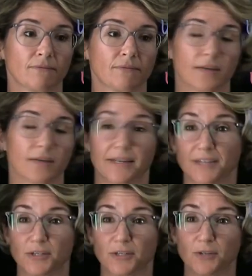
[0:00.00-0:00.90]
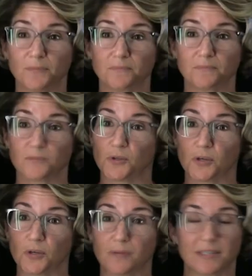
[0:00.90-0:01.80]
Can I say 2? 2
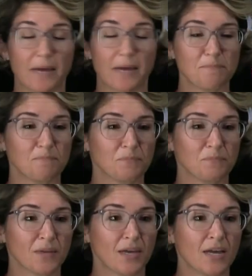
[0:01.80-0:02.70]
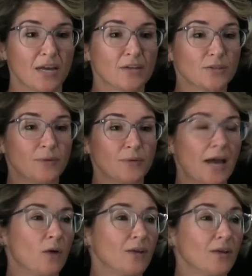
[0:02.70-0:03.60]
cubed is 8? So
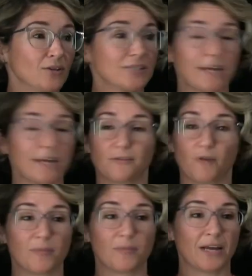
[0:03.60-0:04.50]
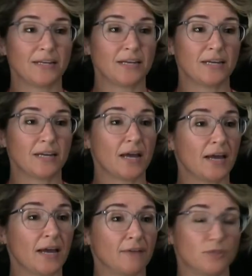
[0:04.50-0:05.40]
now it looks like the form that I need. I
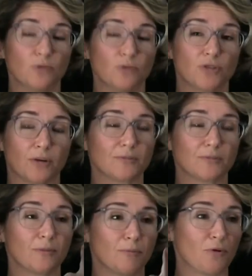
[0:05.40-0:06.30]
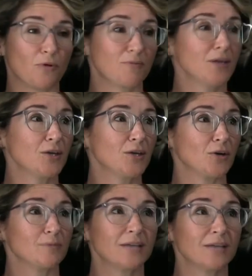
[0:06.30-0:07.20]
have two terms, both being
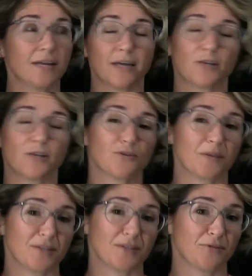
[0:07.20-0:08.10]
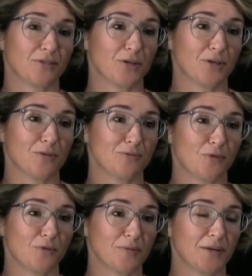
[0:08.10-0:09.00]
cubed, and I can use my difference of cubes
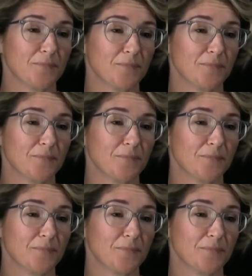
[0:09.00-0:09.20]
formula.